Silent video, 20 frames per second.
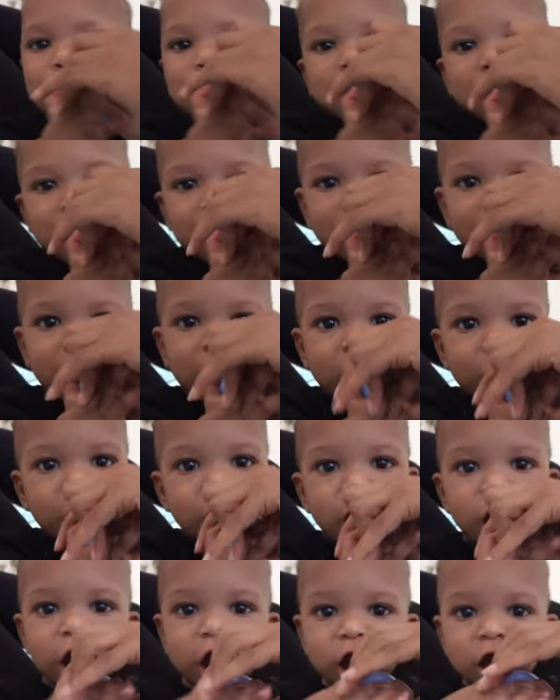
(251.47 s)

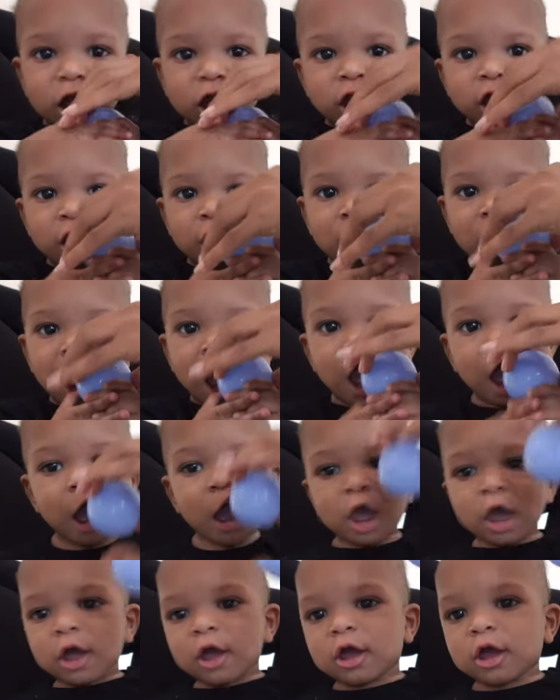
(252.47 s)
Hey, let me see this
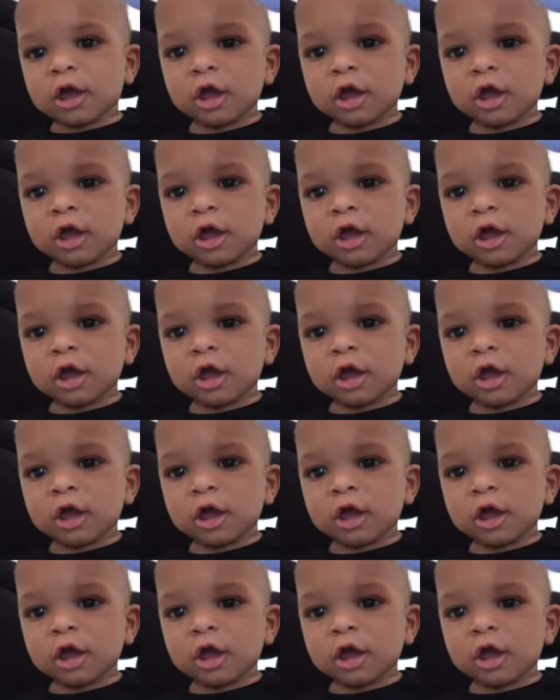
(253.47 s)
one.